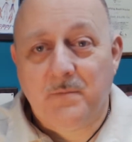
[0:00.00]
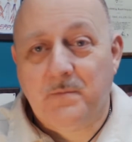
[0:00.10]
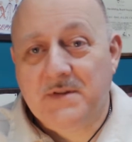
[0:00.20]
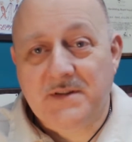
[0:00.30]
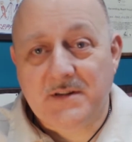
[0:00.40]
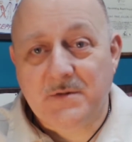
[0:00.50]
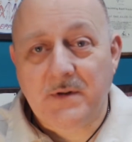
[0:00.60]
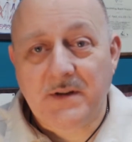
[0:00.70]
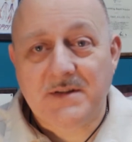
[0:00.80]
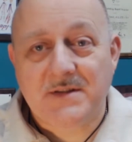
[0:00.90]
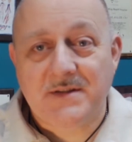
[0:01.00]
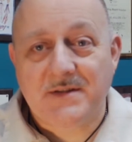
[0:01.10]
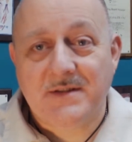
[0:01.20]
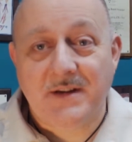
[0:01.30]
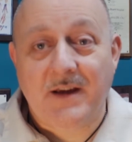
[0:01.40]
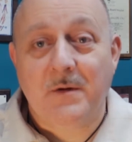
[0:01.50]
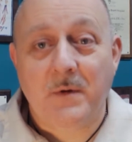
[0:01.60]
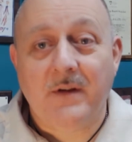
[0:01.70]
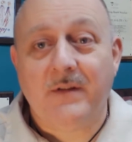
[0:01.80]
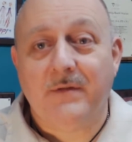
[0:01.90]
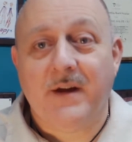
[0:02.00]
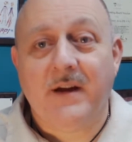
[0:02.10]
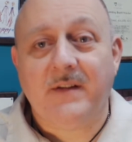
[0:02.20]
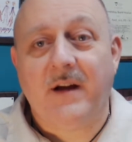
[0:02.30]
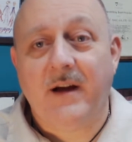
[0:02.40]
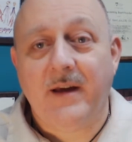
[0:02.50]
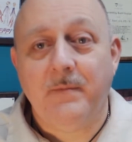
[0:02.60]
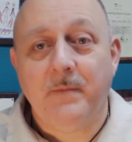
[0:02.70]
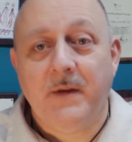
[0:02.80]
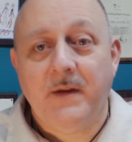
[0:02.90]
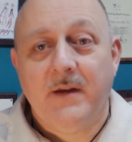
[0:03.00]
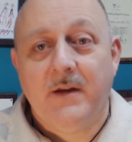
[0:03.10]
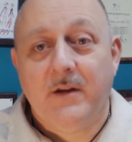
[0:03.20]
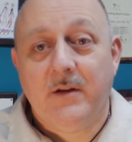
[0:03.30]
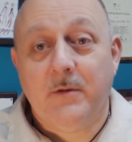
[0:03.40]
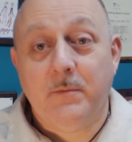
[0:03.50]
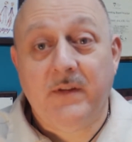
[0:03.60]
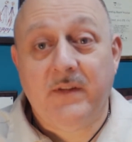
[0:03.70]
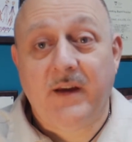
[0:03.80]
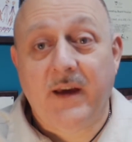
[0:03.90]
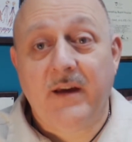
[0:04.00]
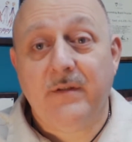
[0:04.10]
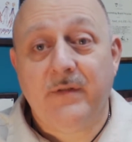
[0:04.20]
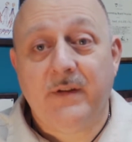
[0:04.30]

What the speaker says: 6 weeks to 8 weeks of that time could be saved